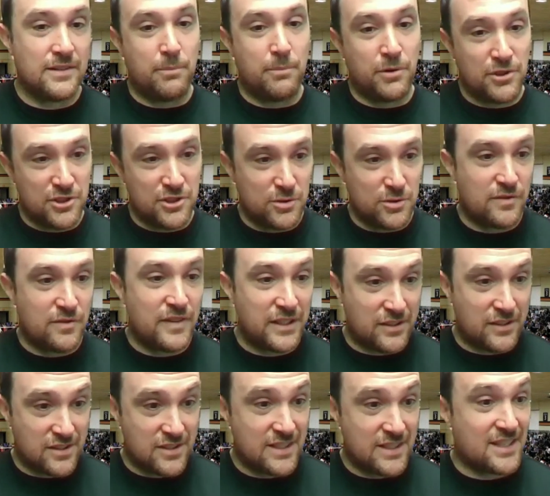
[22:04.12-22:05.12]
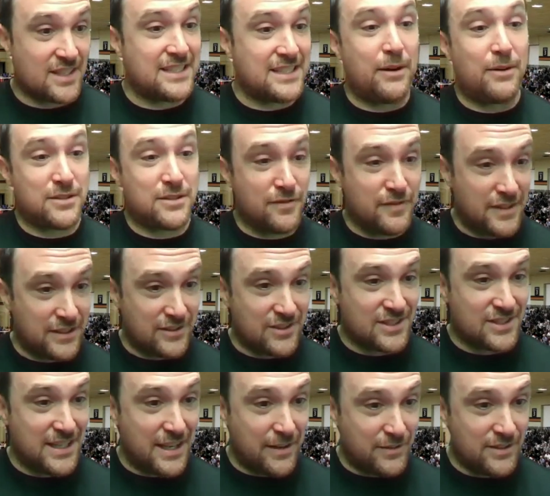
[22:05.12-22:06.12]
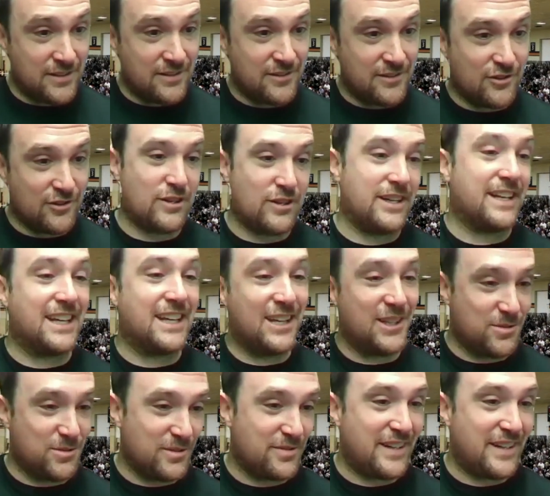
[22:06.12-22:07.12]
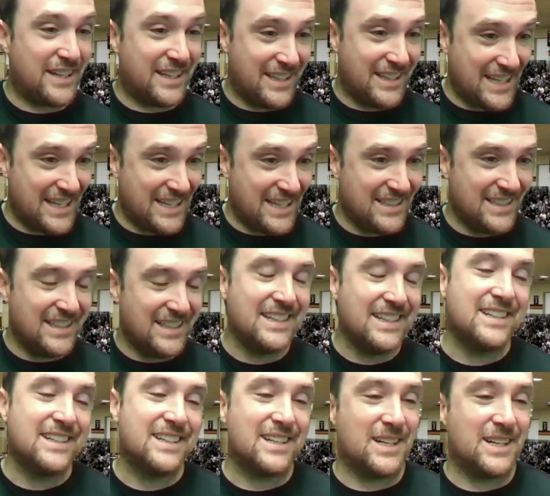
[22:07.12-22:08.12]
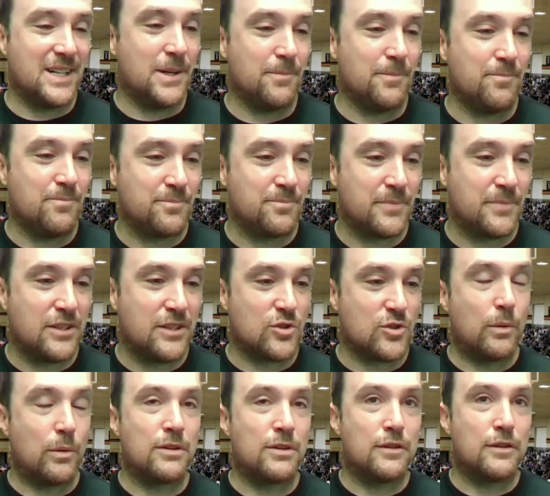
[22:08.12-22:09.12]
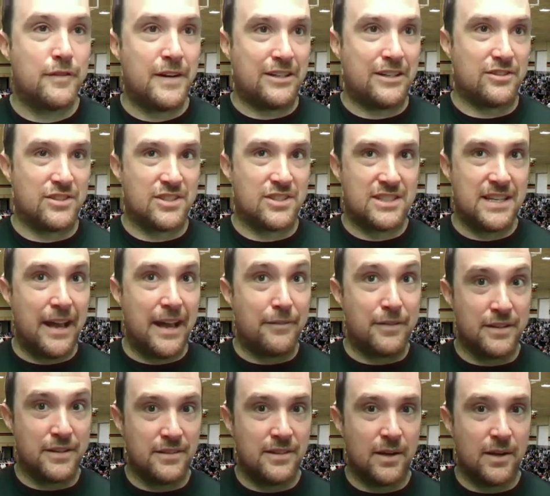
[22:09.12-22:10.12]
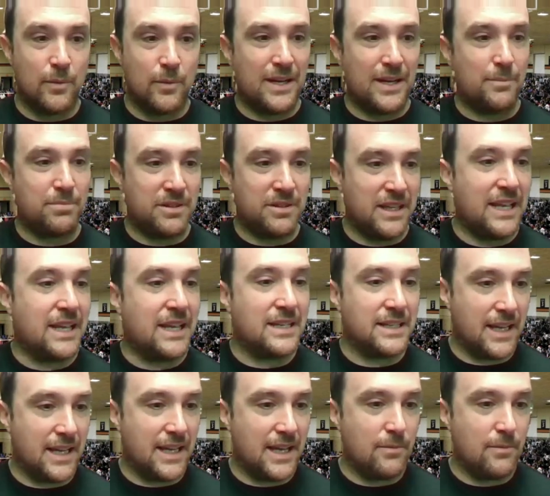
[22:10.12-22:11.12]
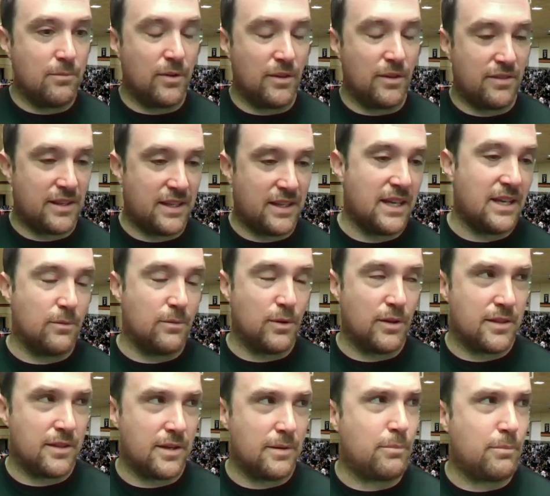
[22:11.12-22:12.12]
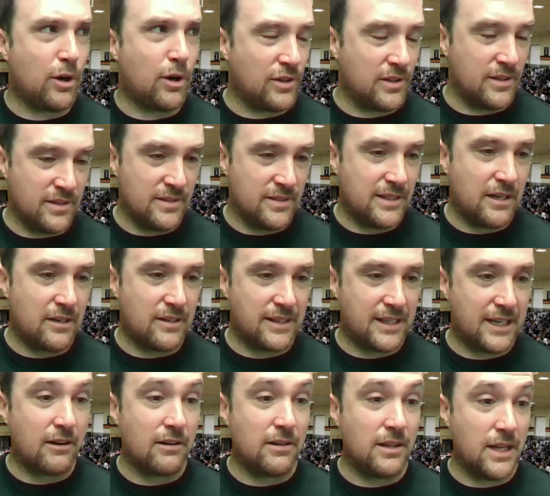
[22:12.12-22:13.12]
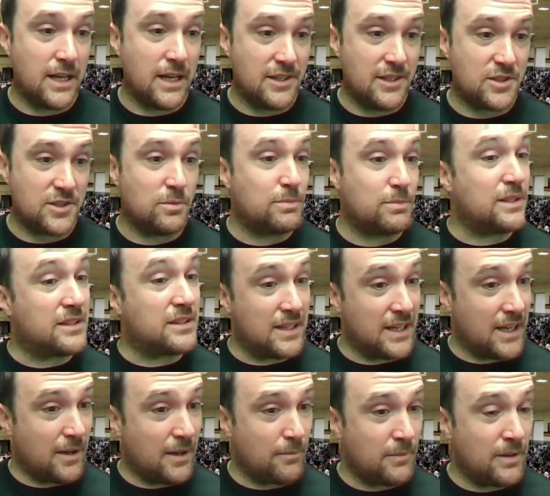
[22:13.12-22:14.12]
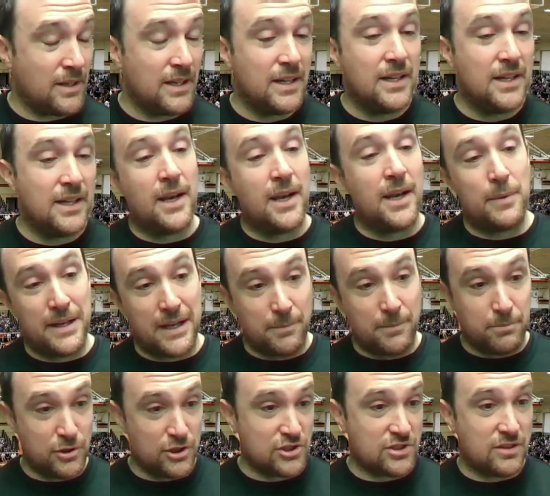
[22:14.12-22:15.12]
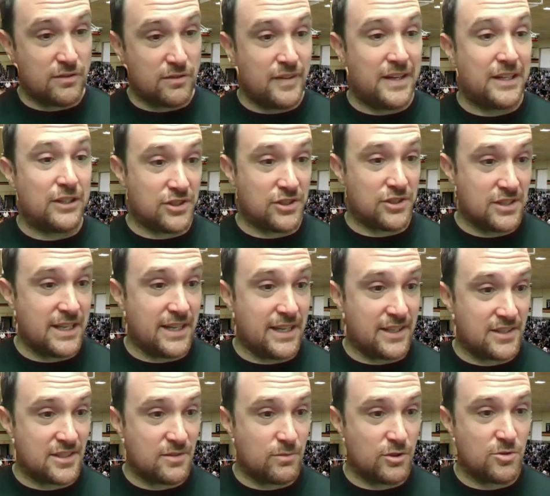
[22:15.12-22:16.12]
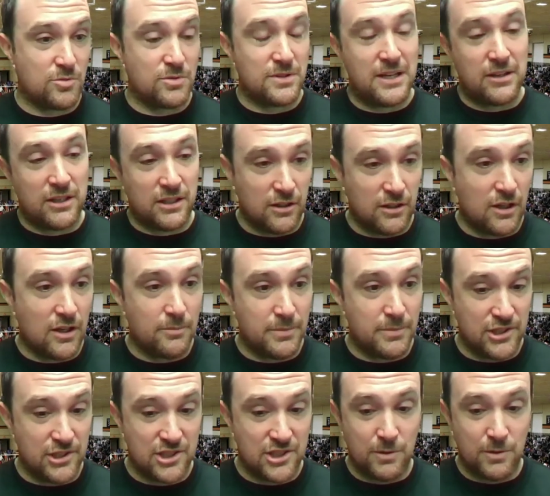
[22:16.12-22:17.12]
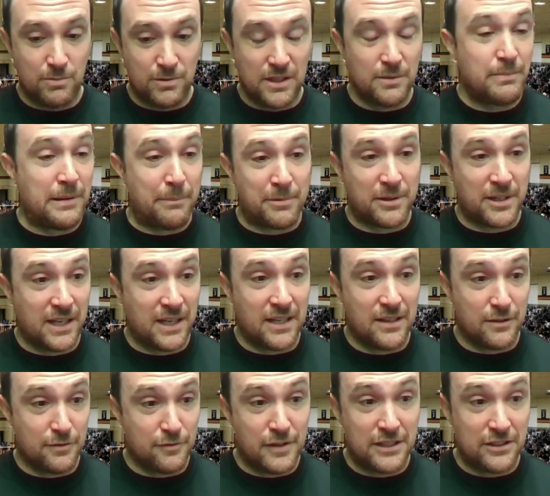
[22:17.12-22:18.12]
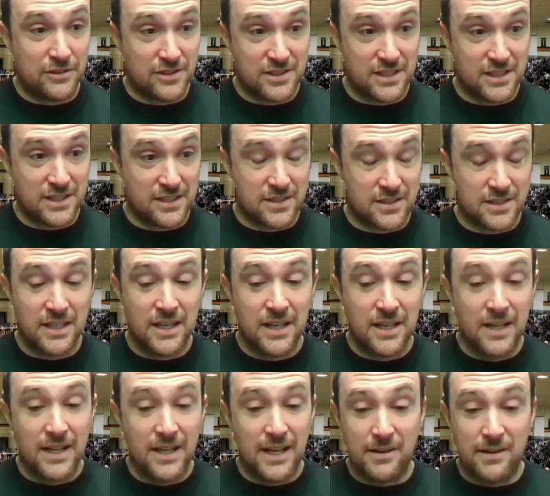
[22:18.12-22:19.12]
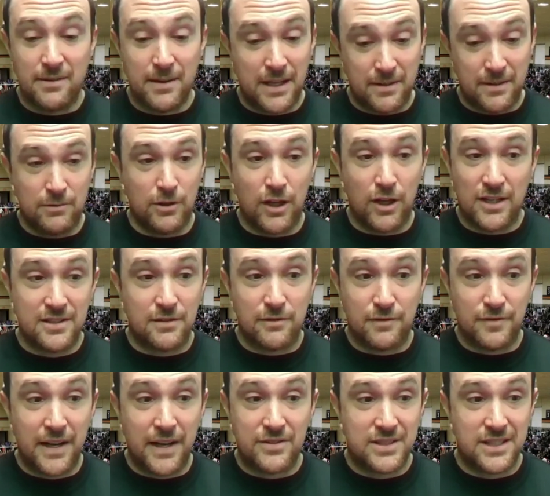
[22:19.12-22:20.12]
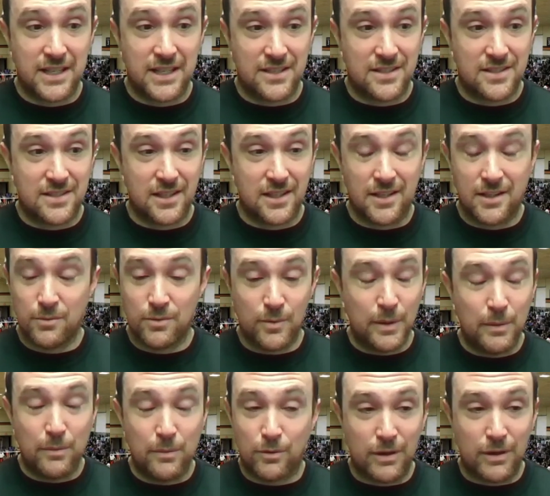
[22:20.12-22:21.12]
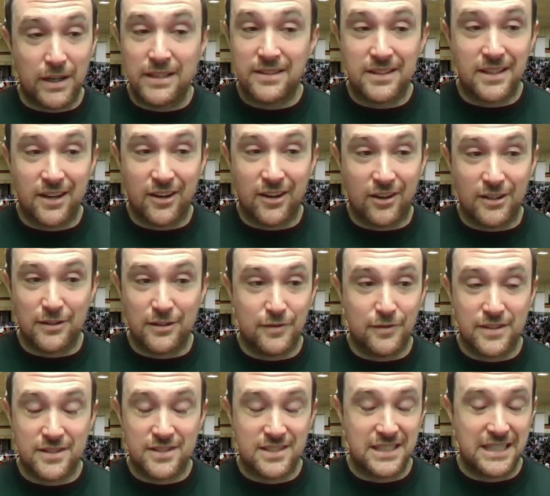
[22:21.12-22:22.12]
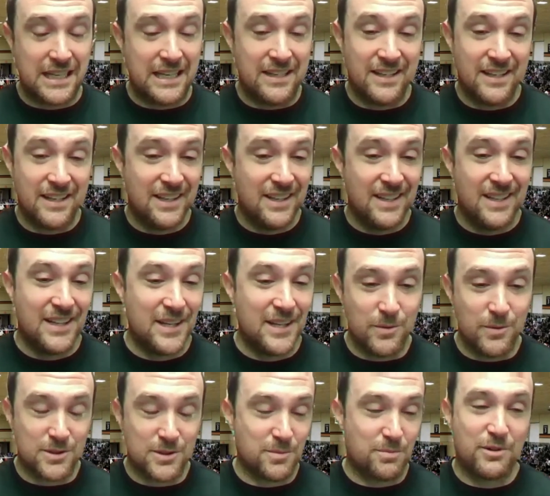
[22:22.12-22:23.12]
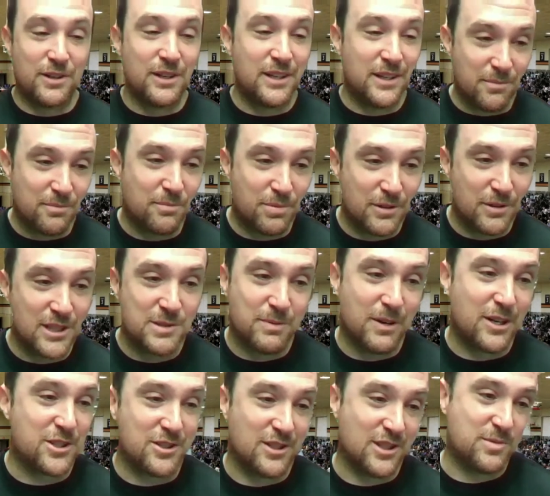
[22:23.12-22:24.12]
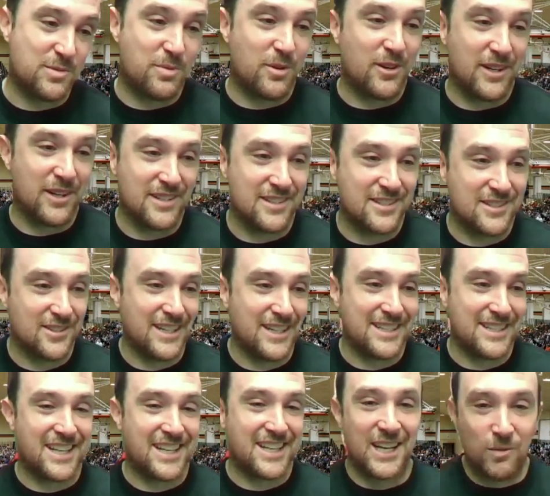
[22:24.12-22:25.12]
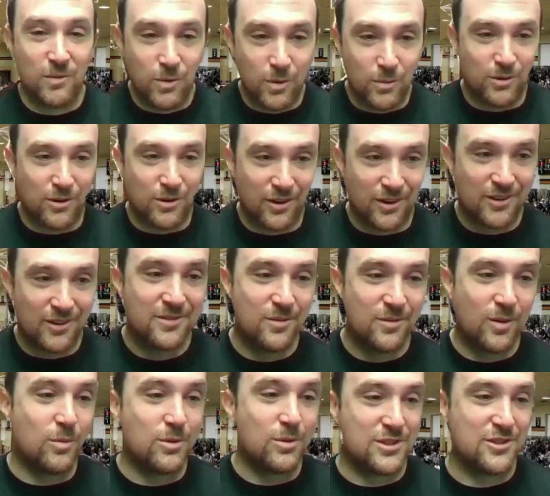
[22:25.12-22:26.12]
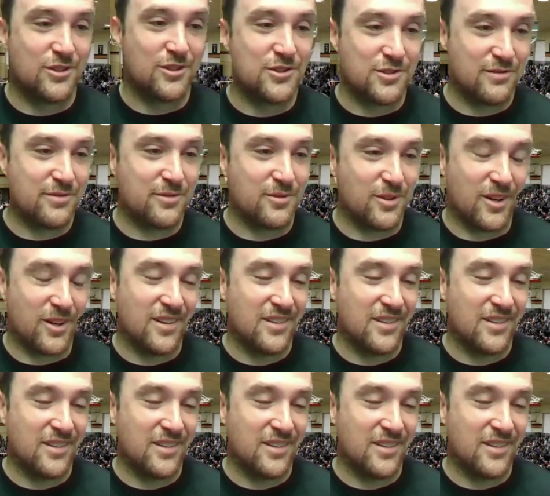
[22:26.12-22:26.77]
They pushed to a Final Six. Now it's a Final Seven. They're trying to get it to a Final Eight. Um, so we were the Final Seven, and we had a playing game with with uh, Barton down in Carolina as we beat them, and we got pushed to the Final Six, which was out at Long Beach. And we played Pepperdine in the Final Six and and lost in five sets. And it, we were right there in the fifth set. It was a pretty pretty special experience. So that's kind of what we're what we're searching for.